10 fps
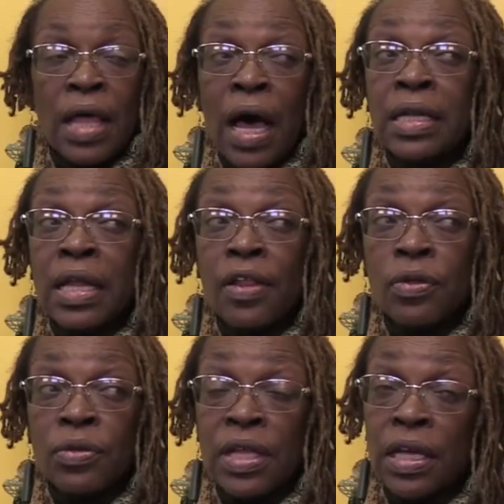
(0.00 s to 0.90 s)

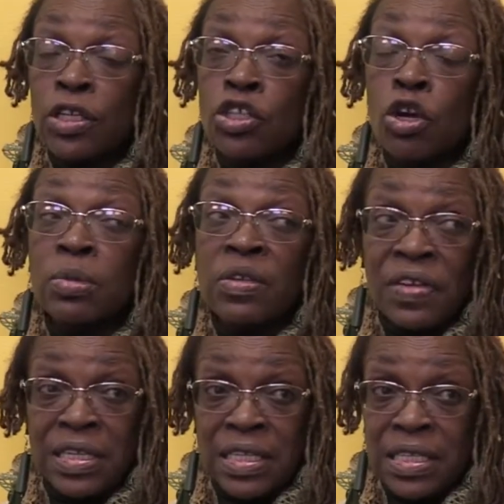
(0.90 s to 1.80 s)
Another thing in terms of
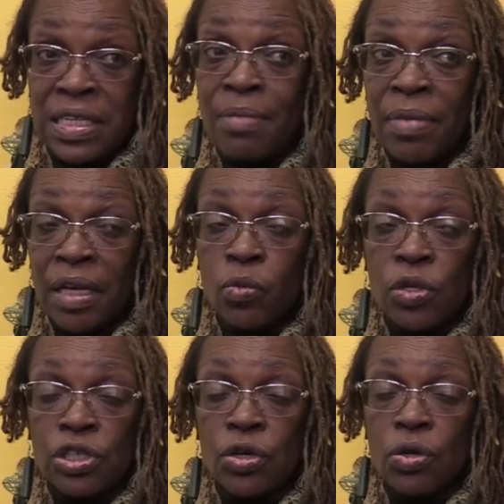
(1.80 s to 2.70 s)
his stimming,
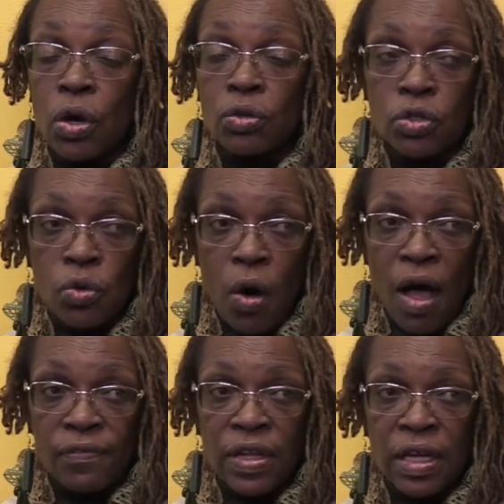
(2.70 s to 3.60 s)
which he'll go too
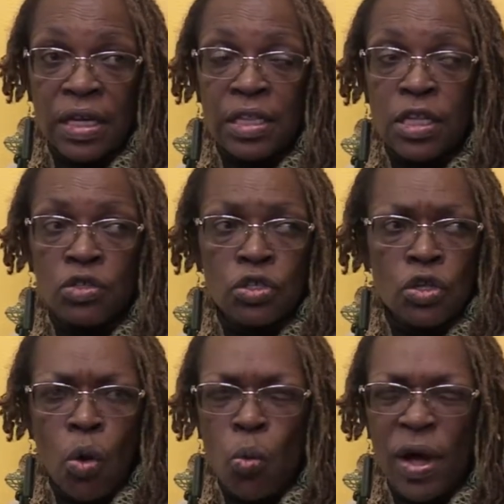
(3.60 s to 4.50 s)
often, and there's
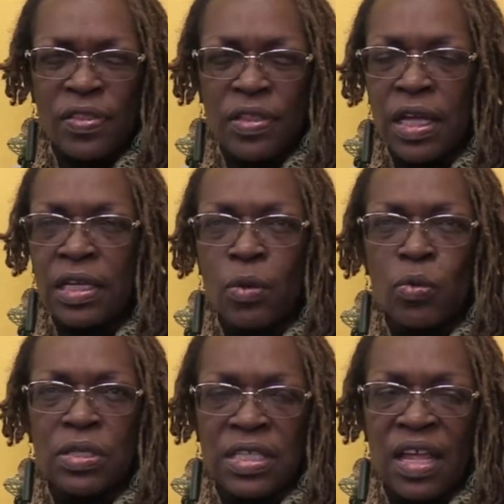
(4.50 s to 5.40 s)
no one thing that
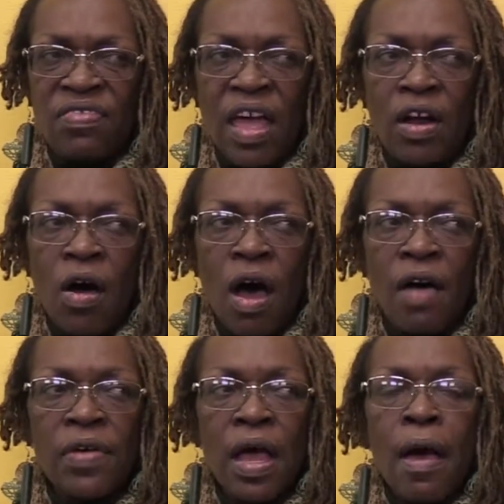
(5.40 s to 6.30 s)
will set that
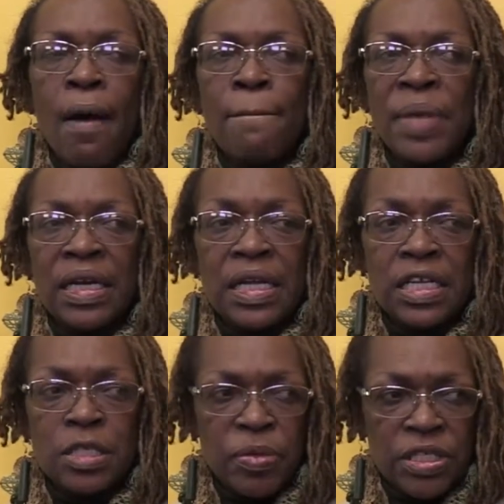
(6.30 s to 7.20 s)
off, but
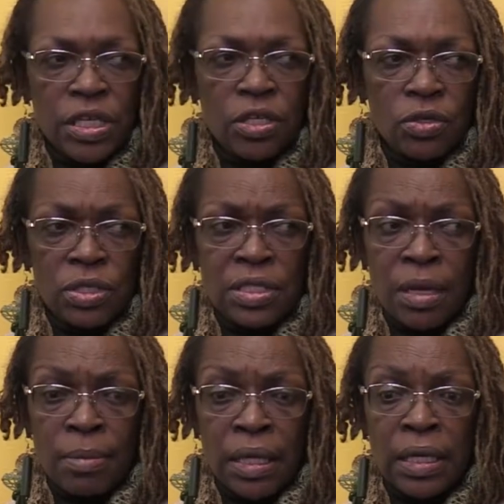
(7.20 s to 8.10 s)
his particular
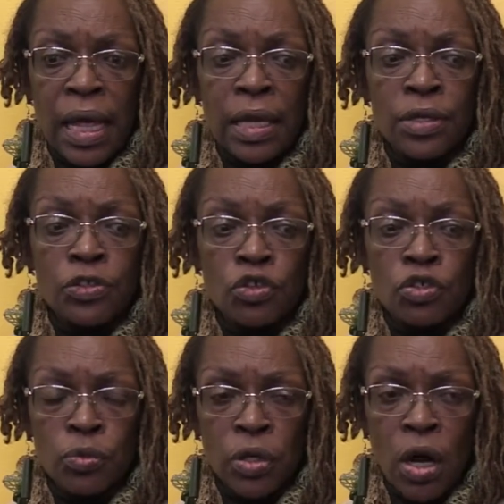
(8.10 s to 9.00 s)
stimming, and
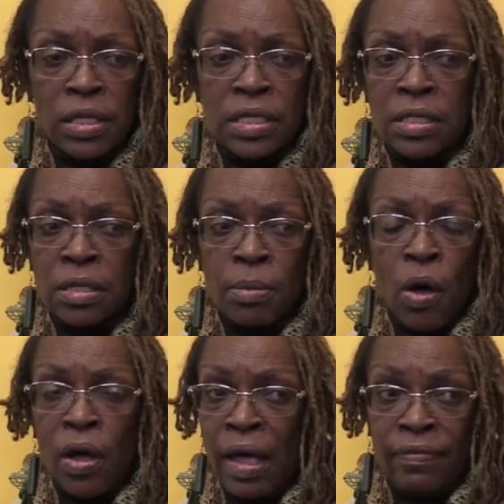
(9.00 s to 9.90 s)
children with autism
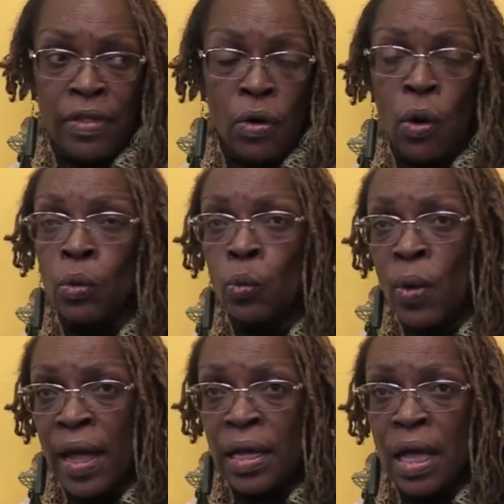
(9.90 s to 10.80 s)
all have their own
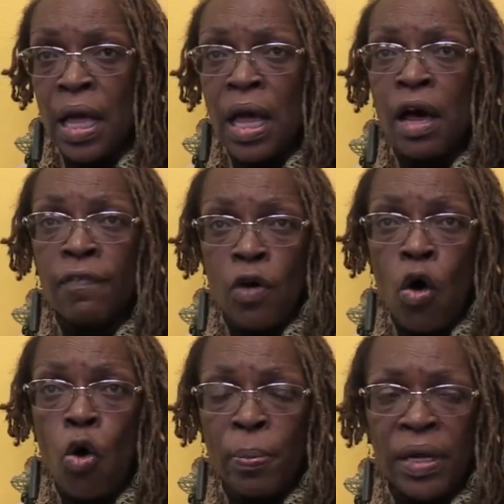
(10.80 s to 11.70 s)
way of
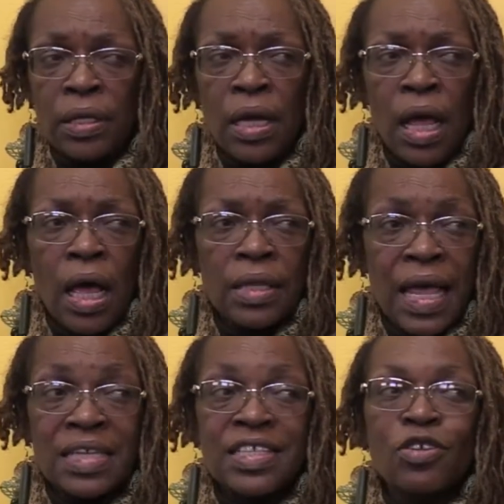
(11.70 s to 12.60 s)
coping.
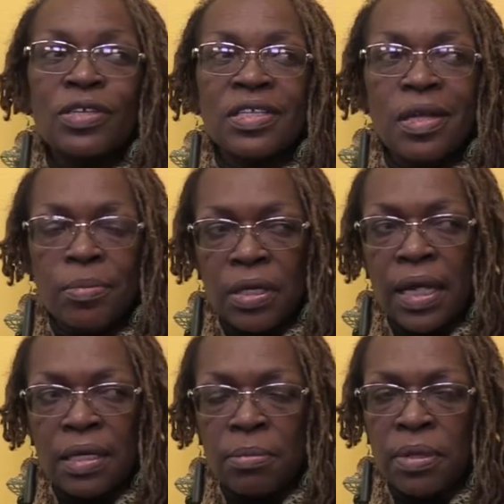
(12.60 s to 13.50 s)
That's their
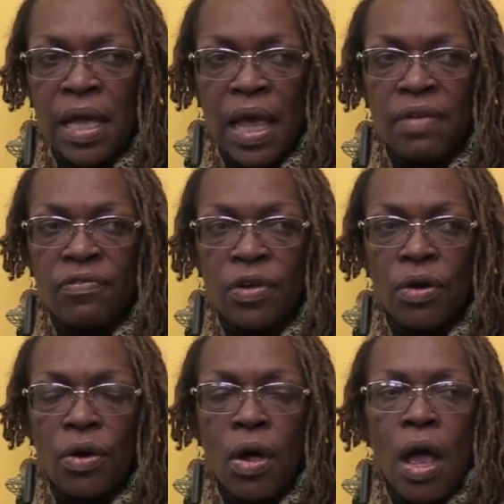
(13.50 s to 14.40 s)
stimulating behavior.